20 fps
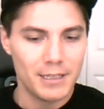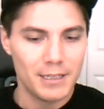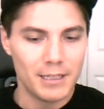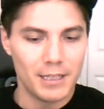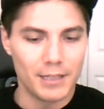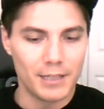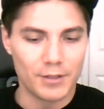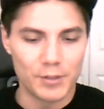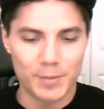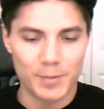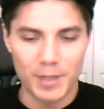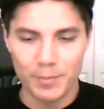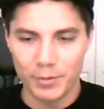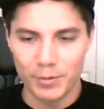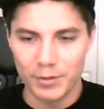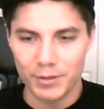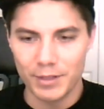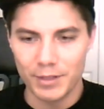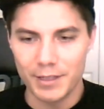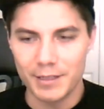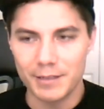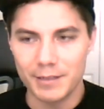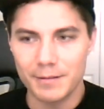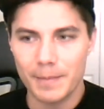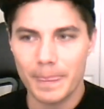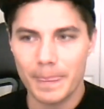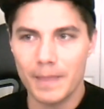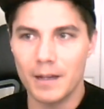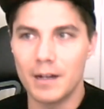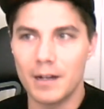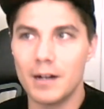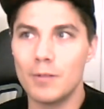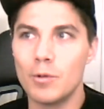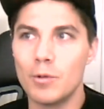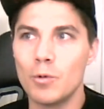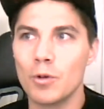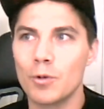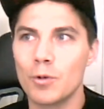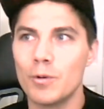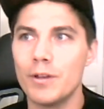Like there's people that we
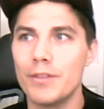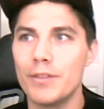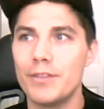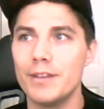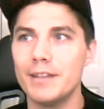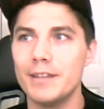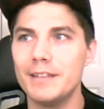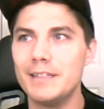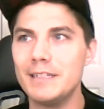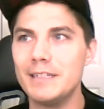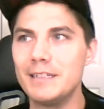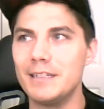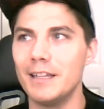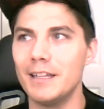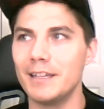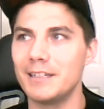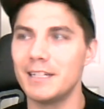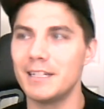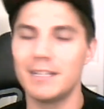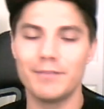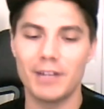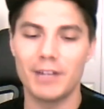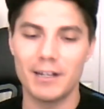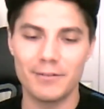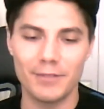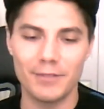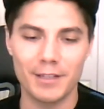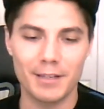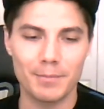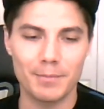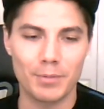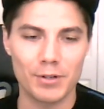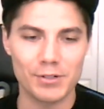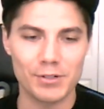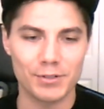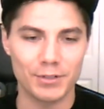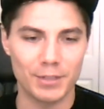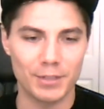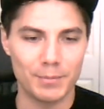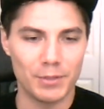work with that like didn't even have like
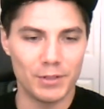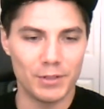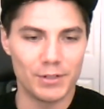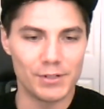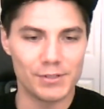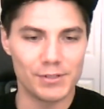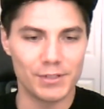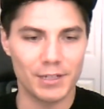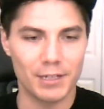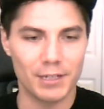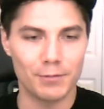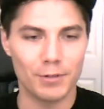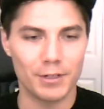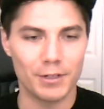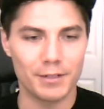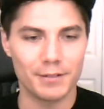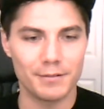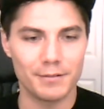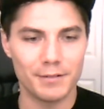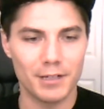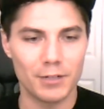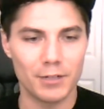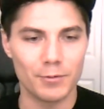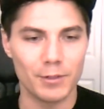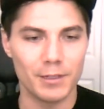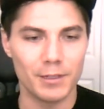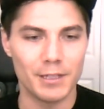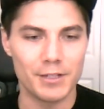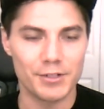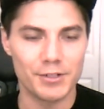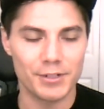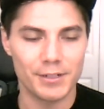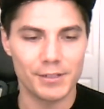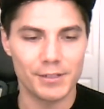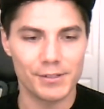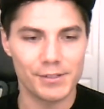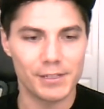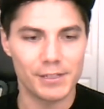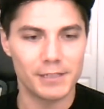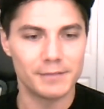personal computers that could run Unreal Engine
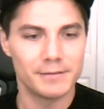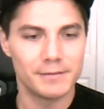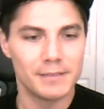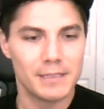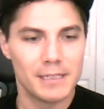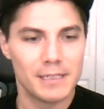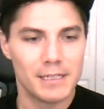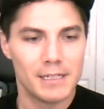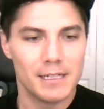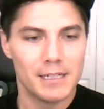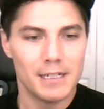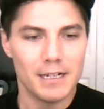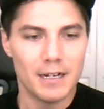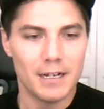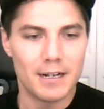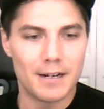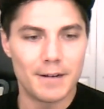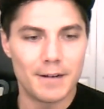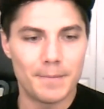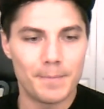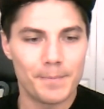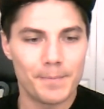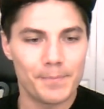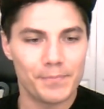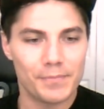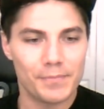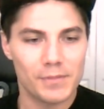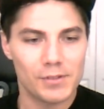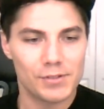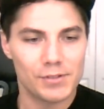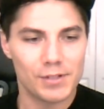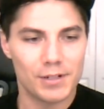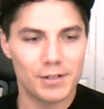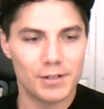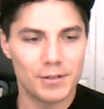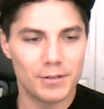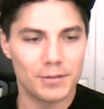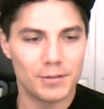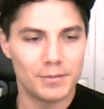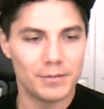and stuff.
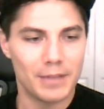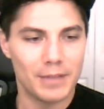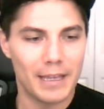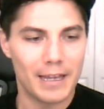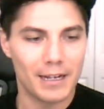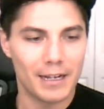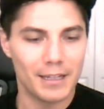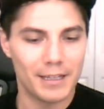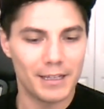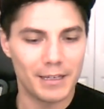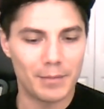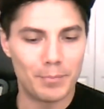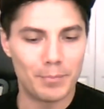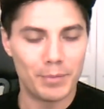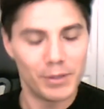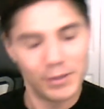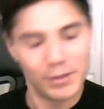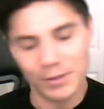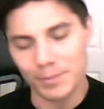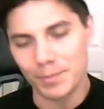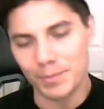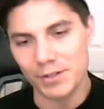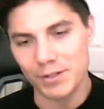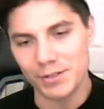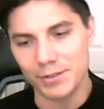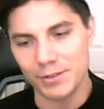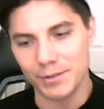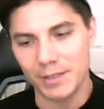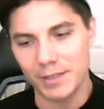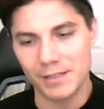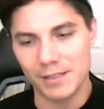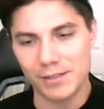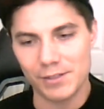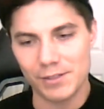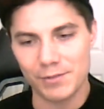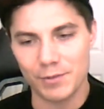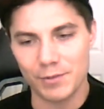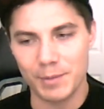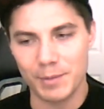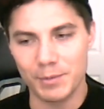So they had to like build personal kits
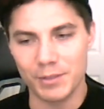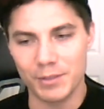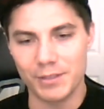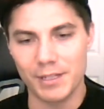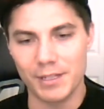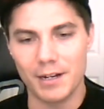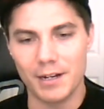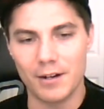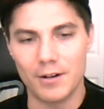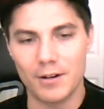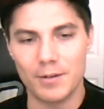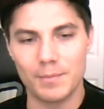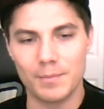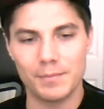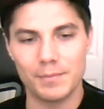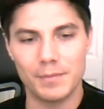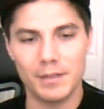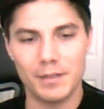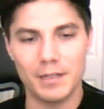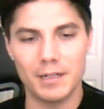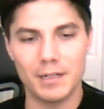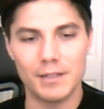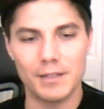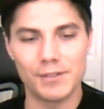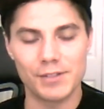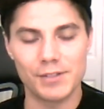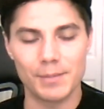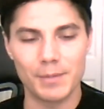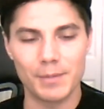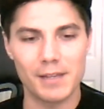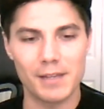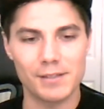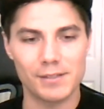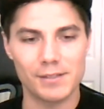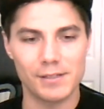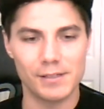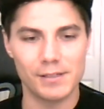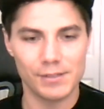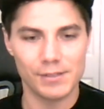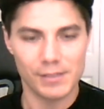for people to take home in some
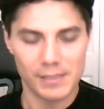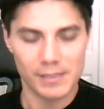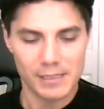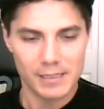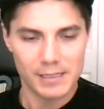cases,